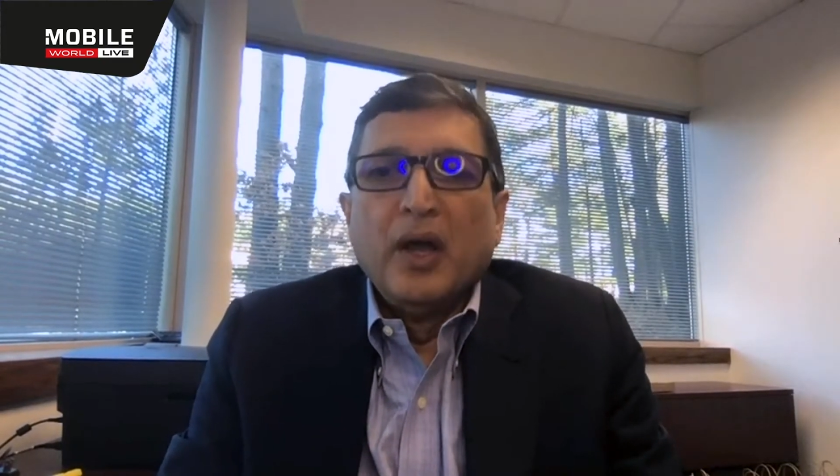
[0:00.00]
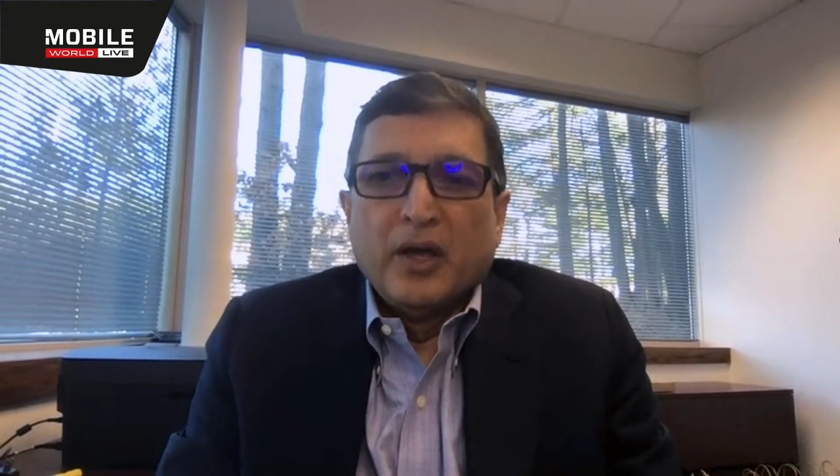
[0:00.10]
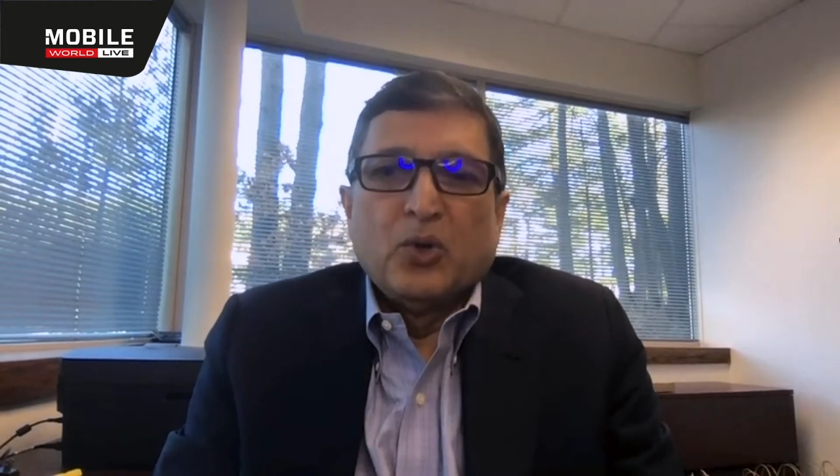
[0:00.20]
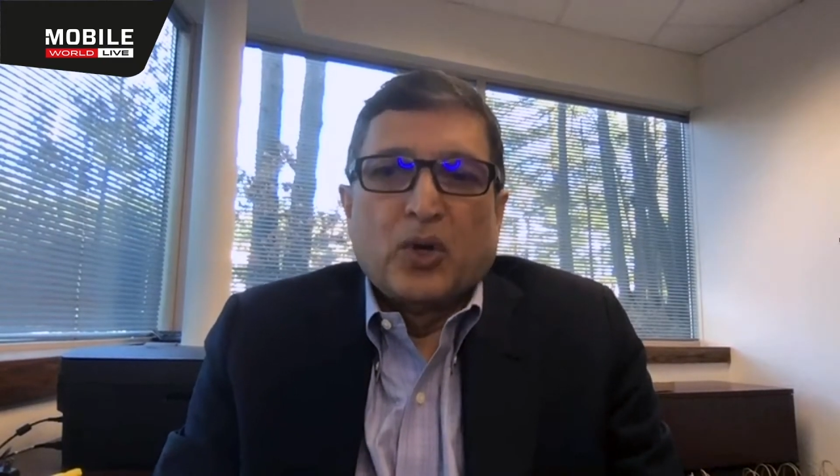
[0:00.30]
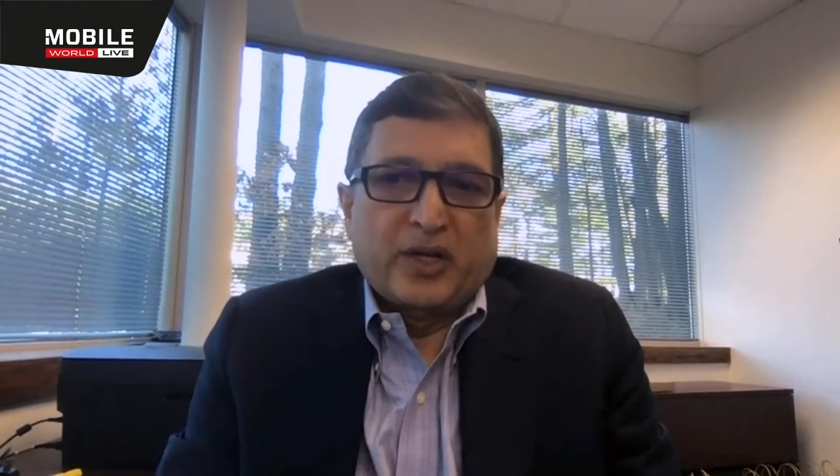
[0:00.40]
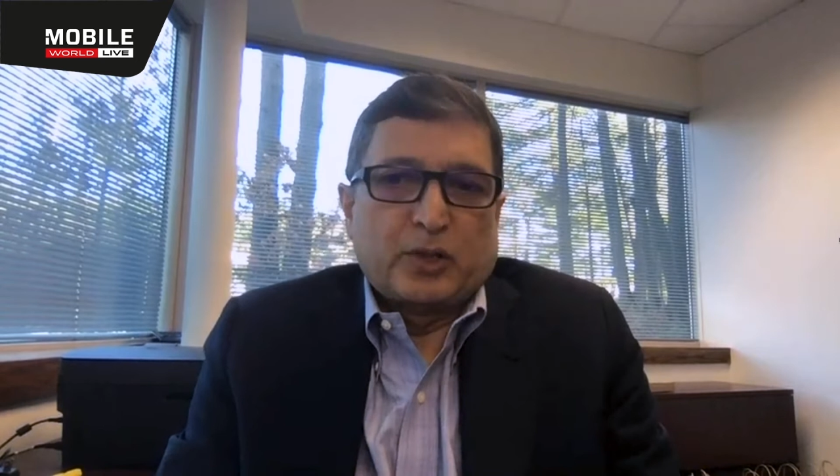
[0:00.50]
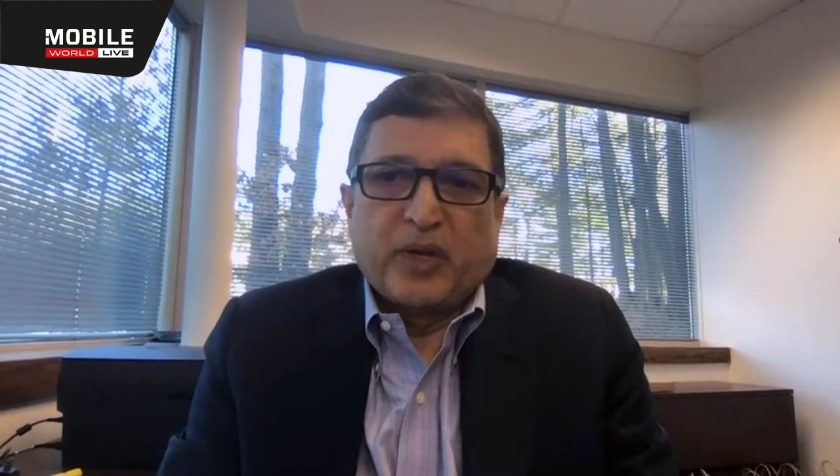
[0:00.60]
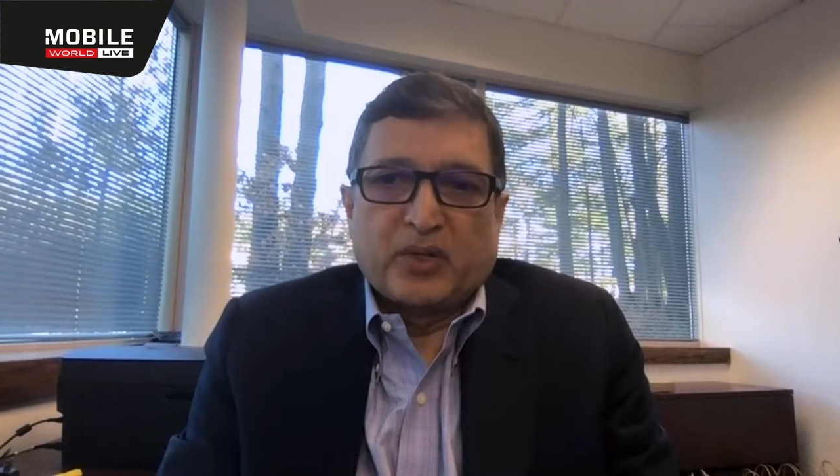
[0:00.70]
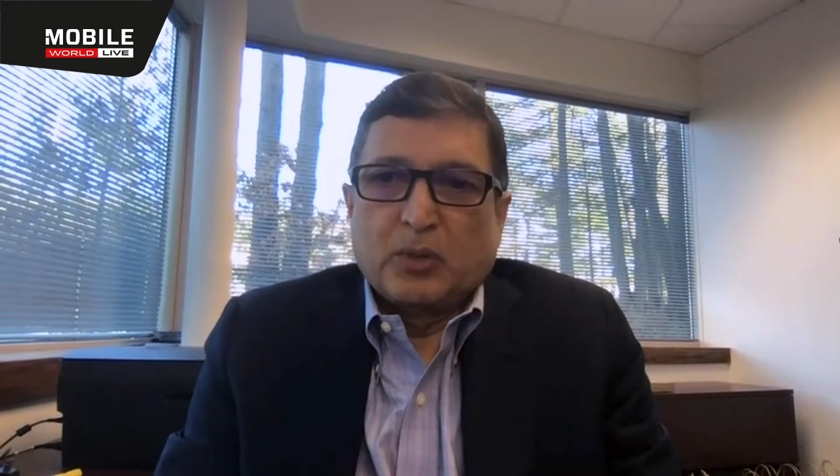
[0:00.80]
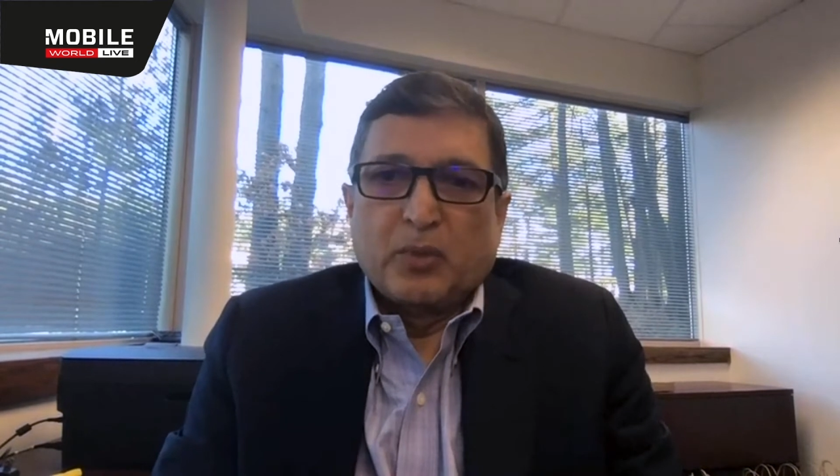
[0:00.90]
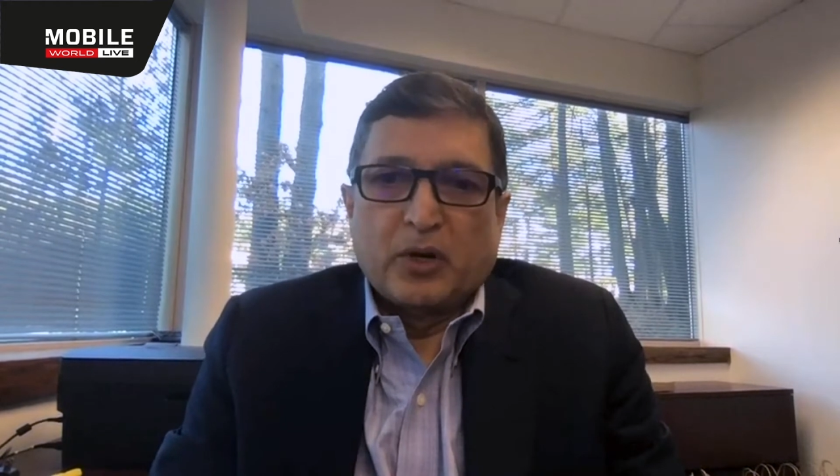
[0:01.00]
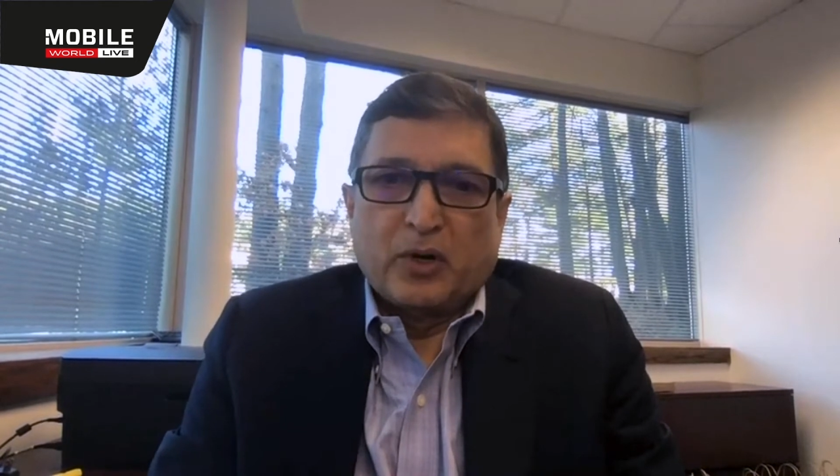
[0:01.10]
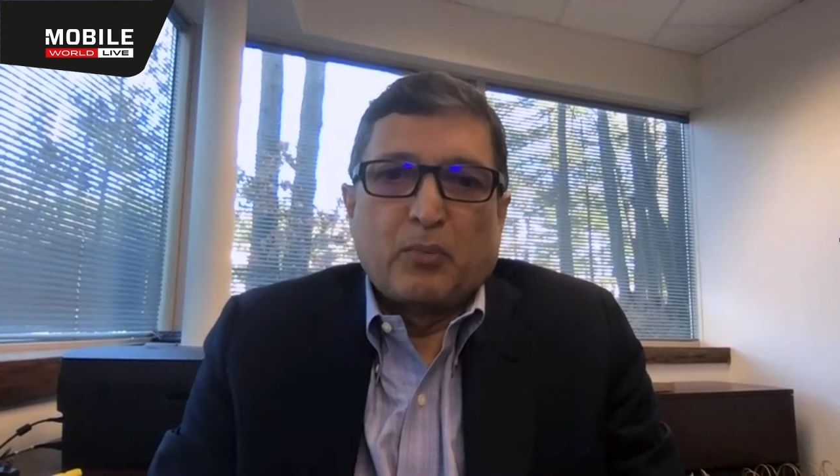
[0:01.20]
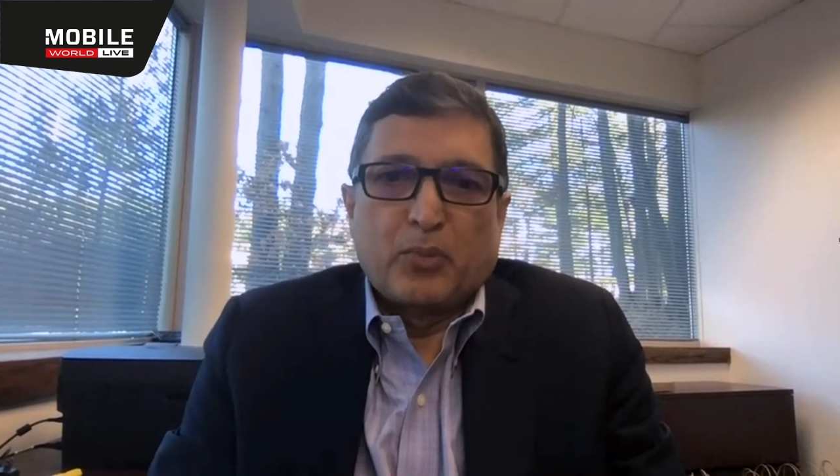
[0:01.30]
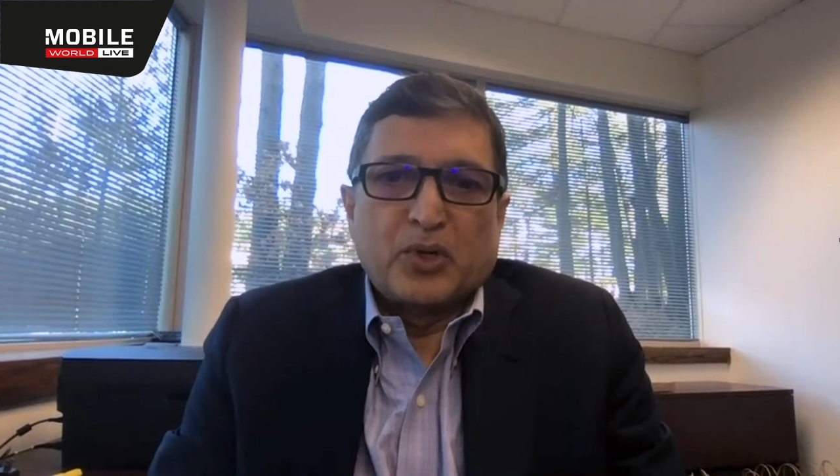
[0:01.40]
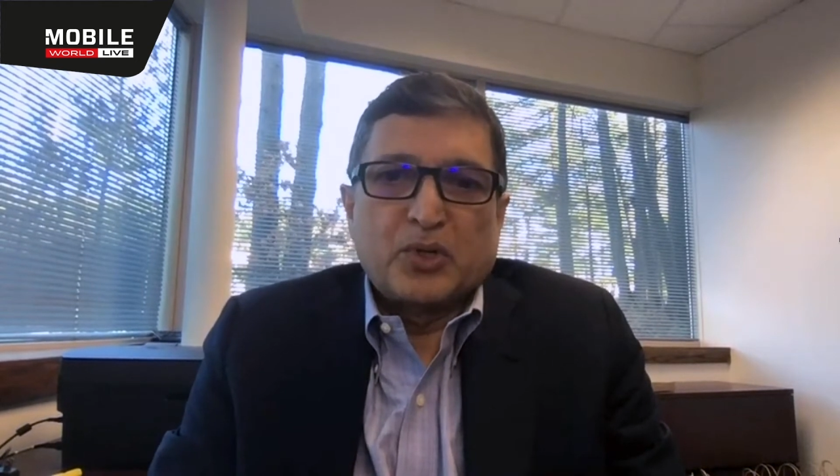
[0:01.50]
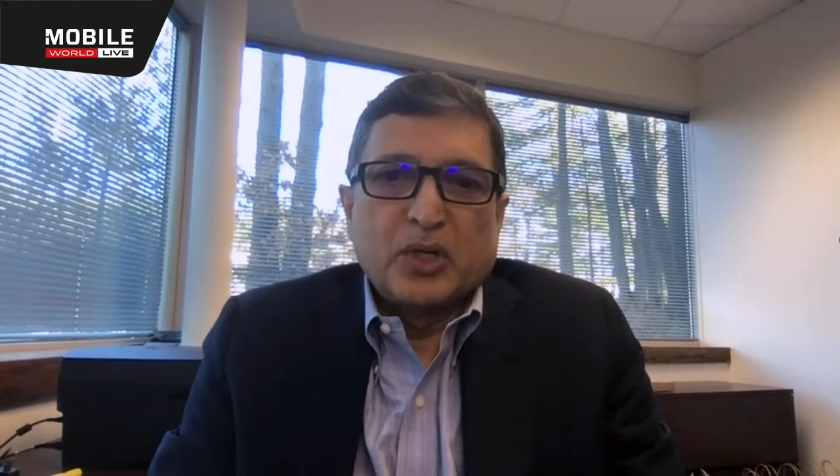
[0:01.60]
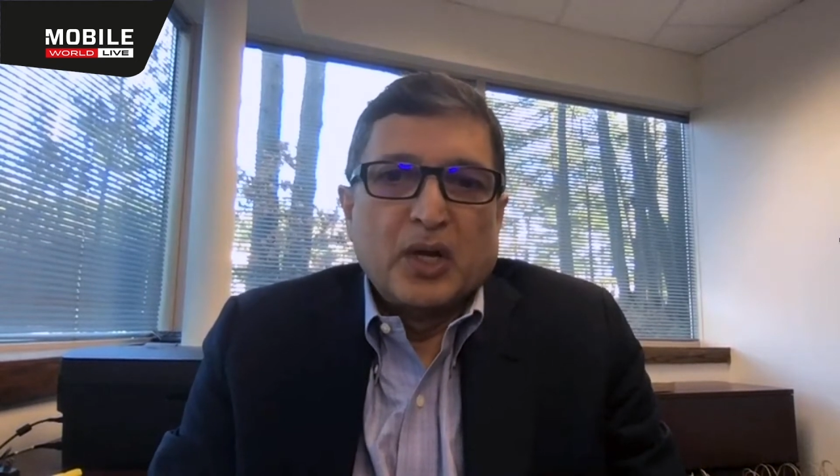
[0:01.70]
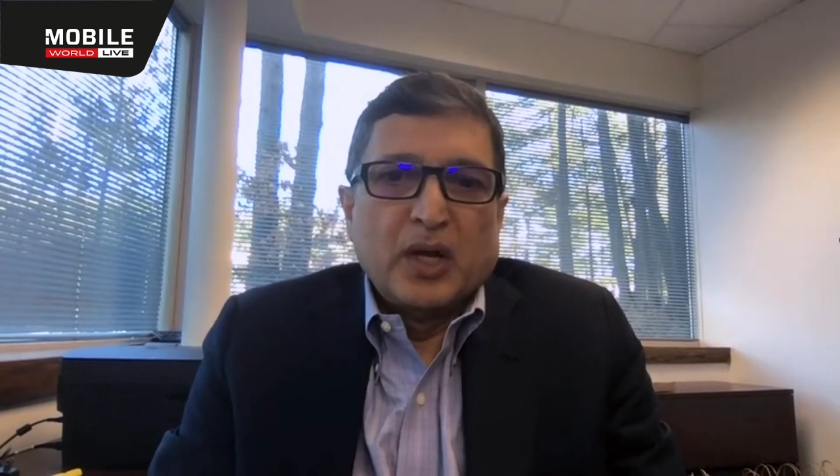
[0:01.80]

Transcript: you can expect similar numbers.